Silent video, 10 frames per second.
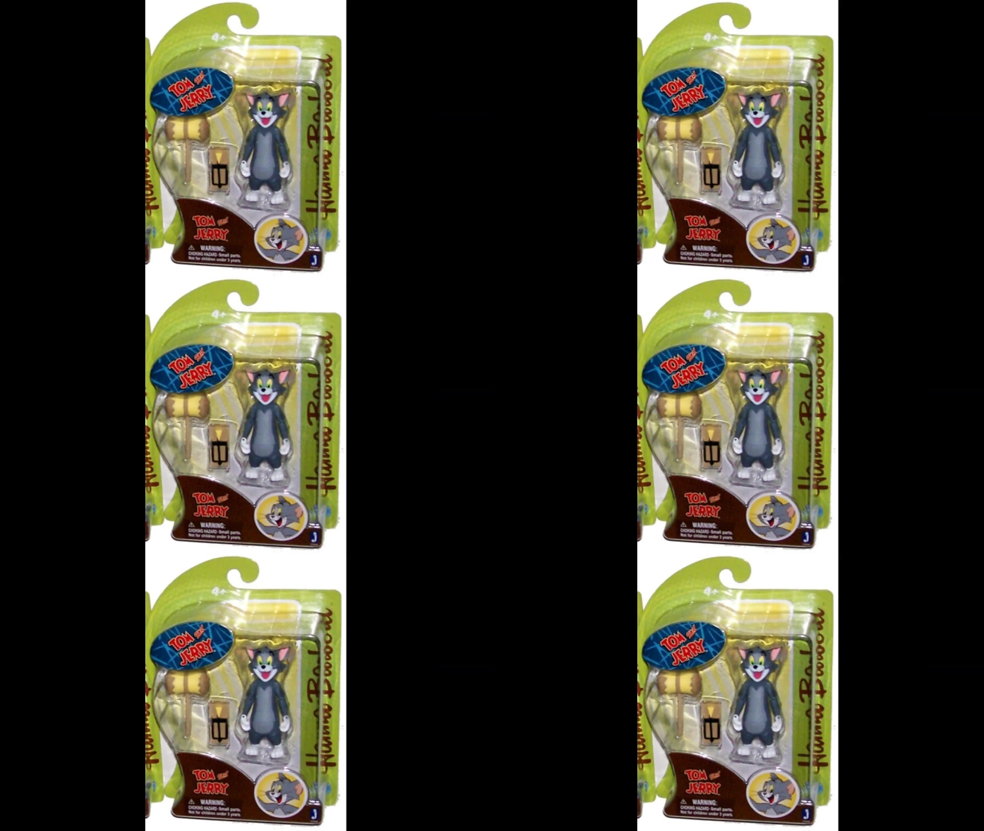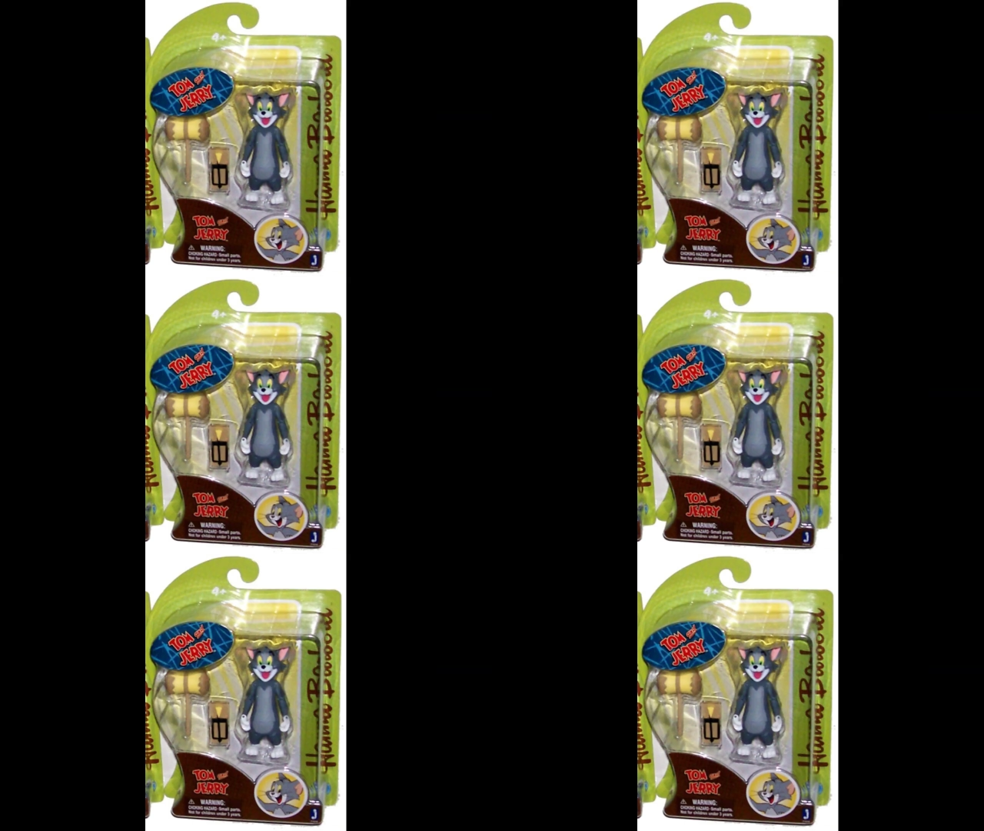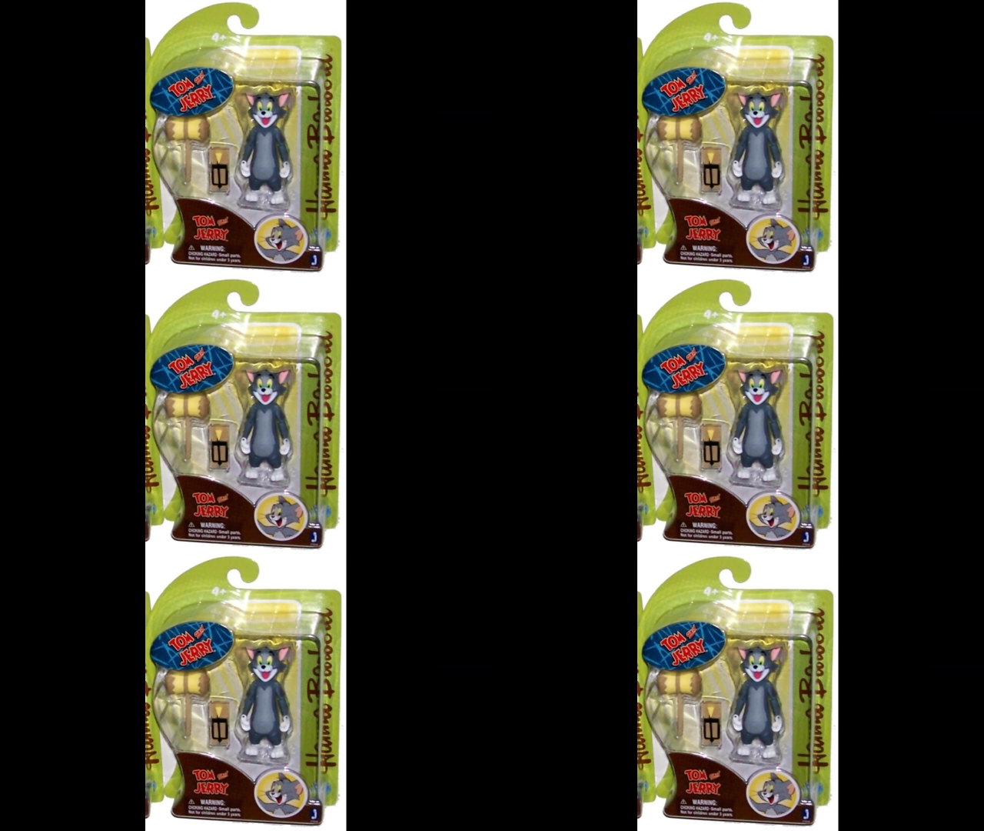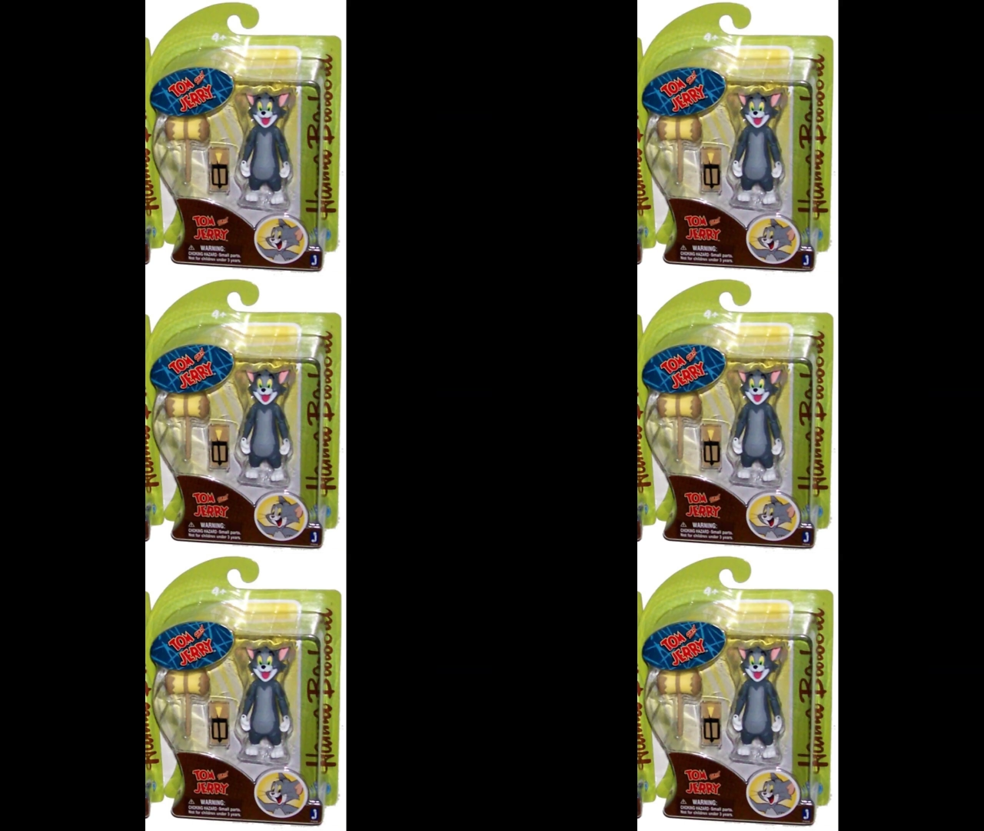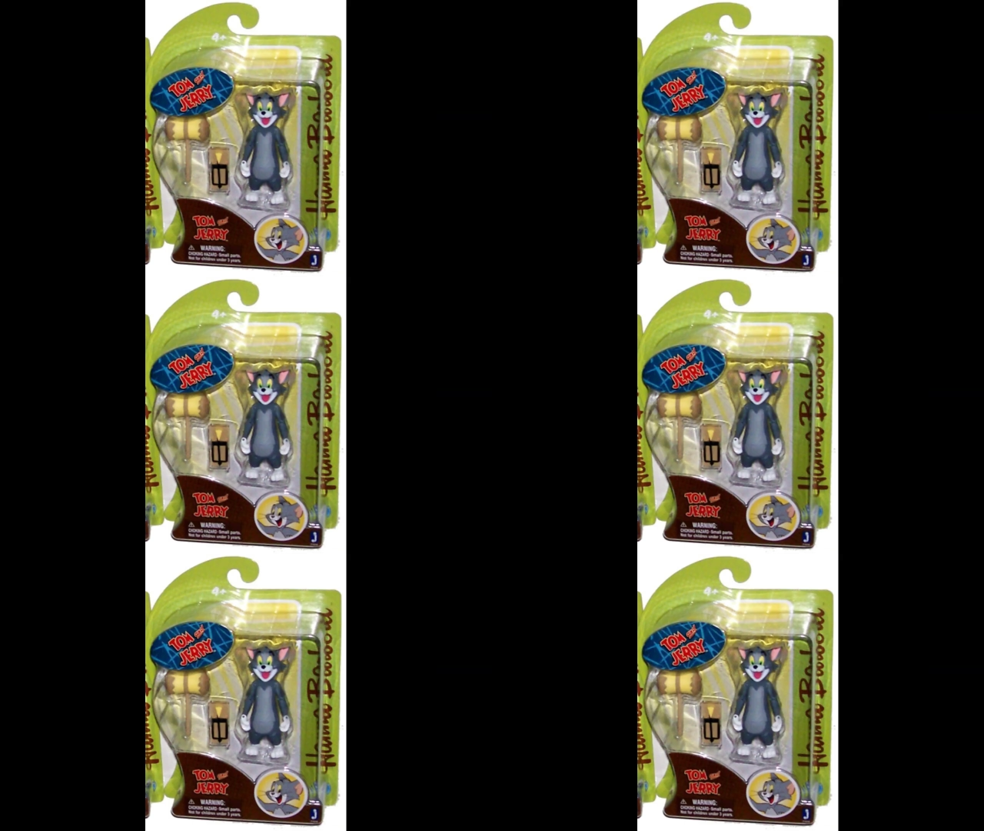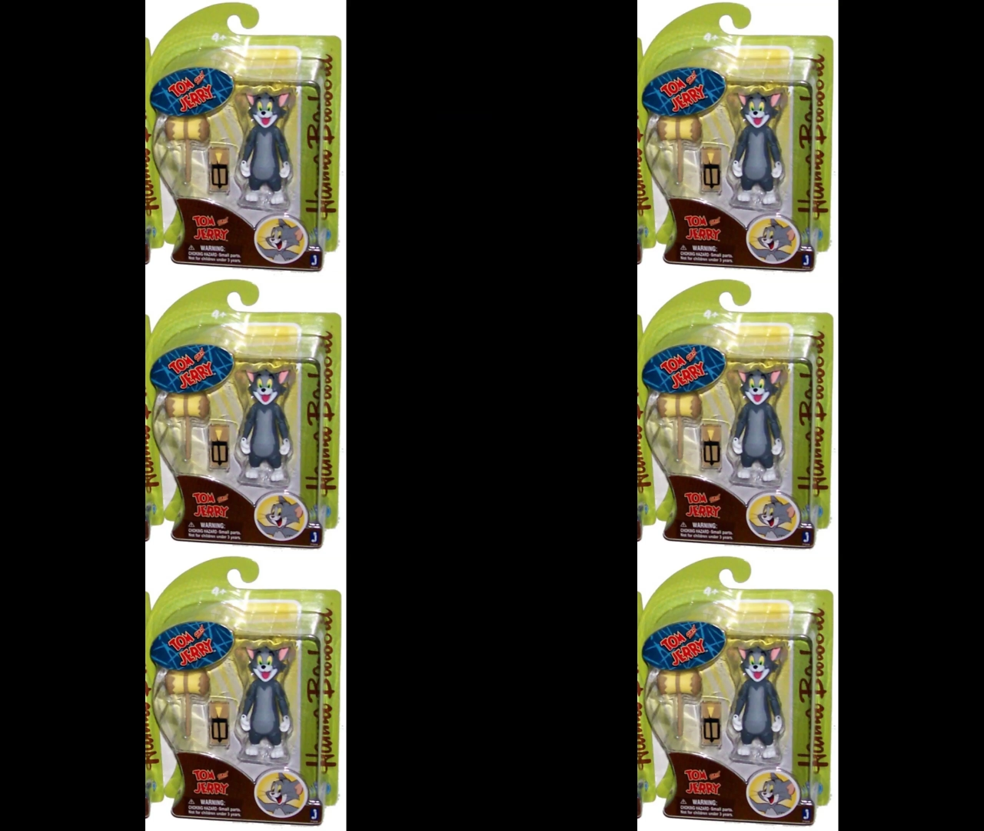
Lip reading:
Nobody's mouth can be seen.